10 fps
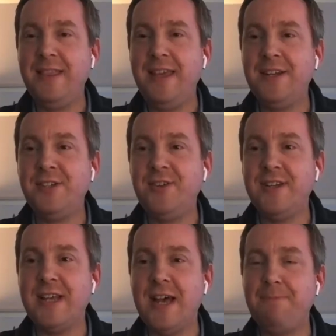The industry
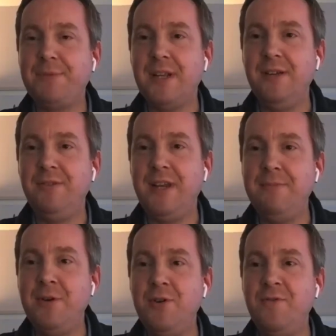is absolutely
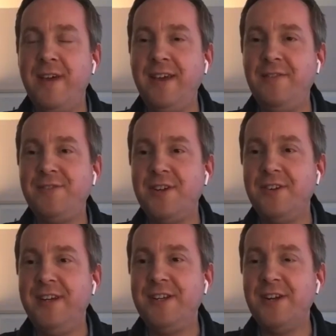moving. You've
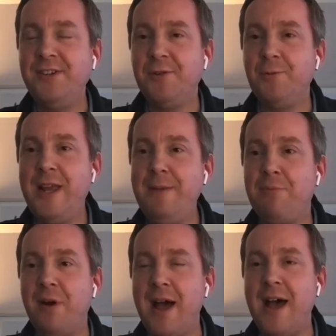certainly done your
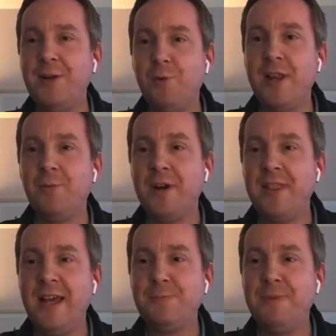rebrand. What are the
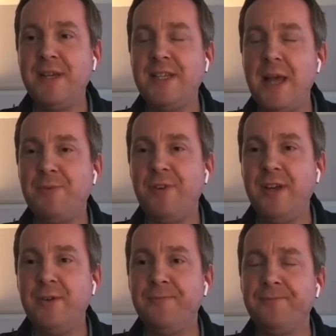next big steps for
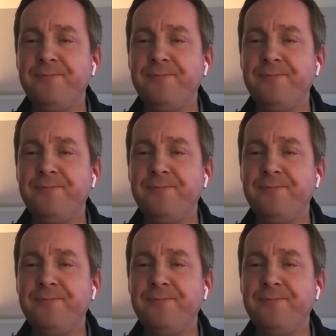you?